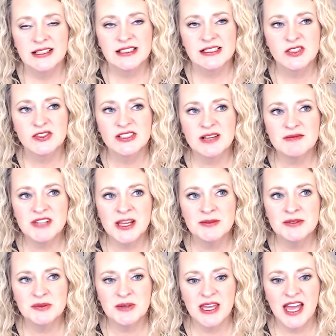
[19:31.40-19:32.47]
so
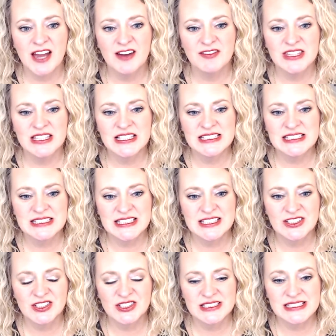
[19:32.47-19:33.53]
sometimes we have these
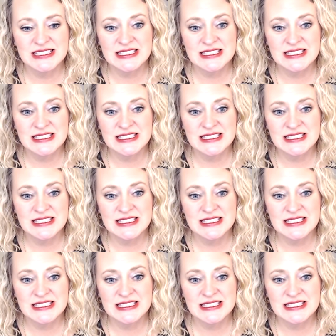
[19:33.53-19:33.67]
little